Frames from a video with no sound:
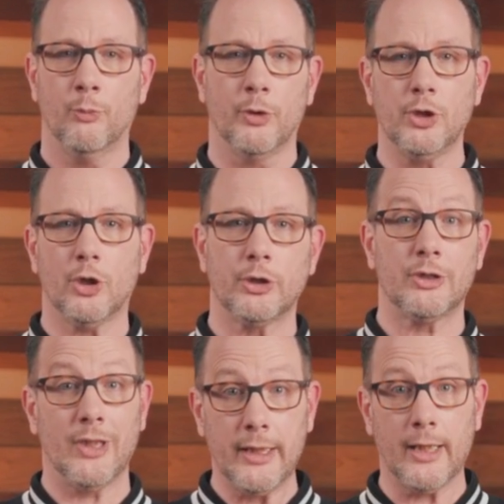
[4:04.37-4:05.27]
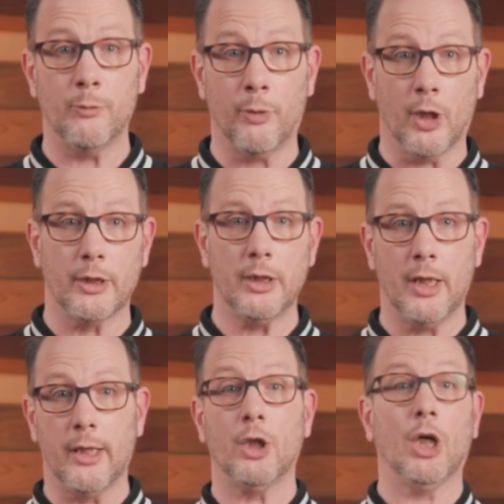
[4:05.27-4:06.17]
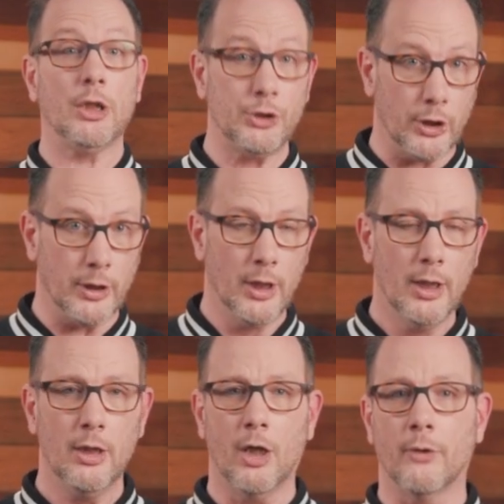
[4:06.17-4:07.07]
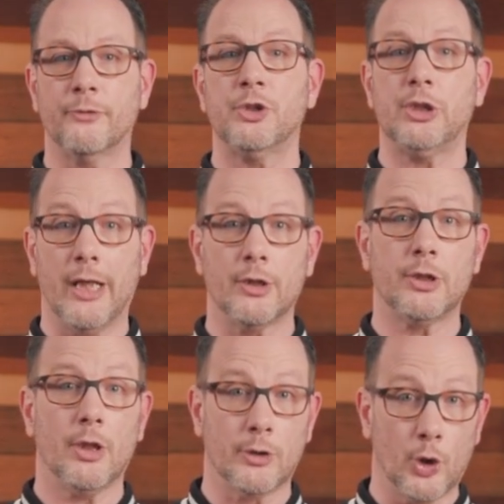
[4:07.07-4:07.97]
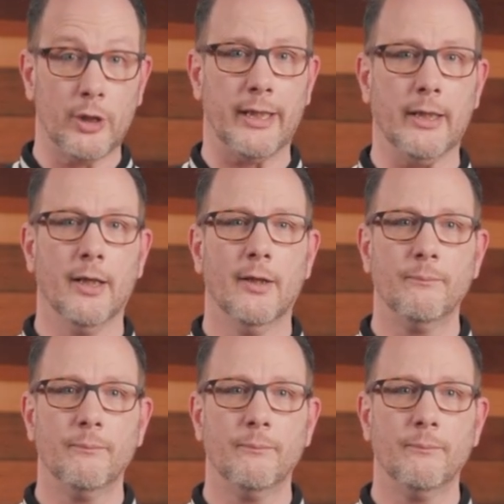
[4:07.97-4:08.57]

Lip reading: but you're taking part in a culture of shared learning